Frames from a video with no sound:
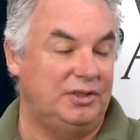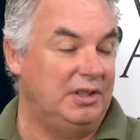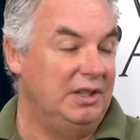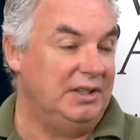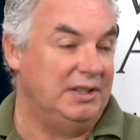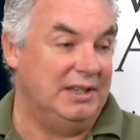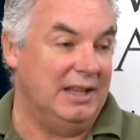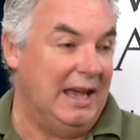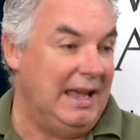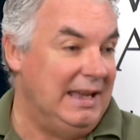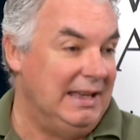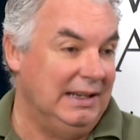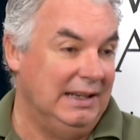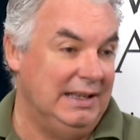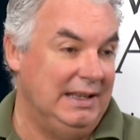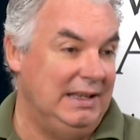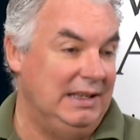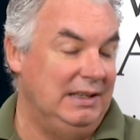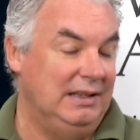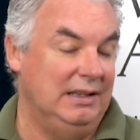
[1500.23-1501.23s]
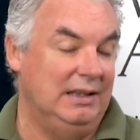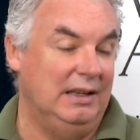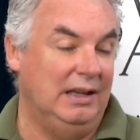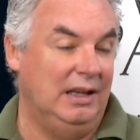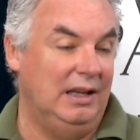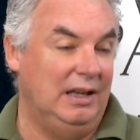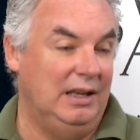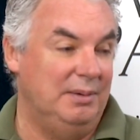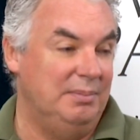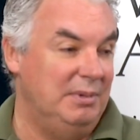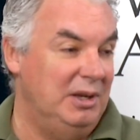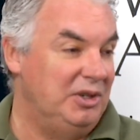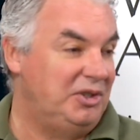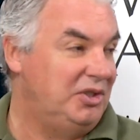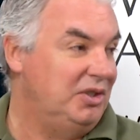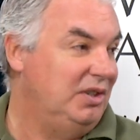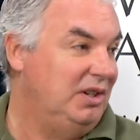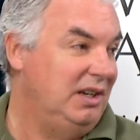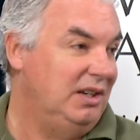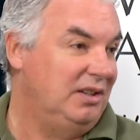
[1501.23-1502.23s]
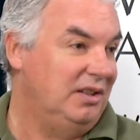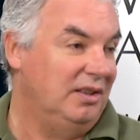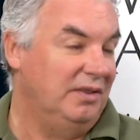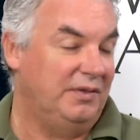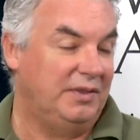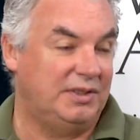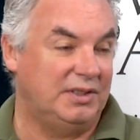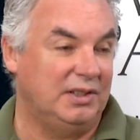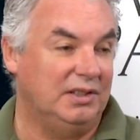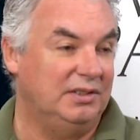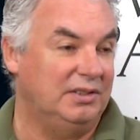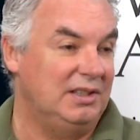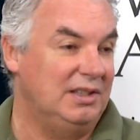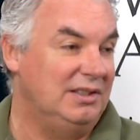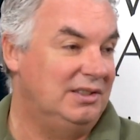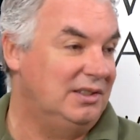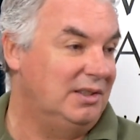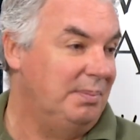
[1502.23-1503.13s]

the daily admission into the facilities,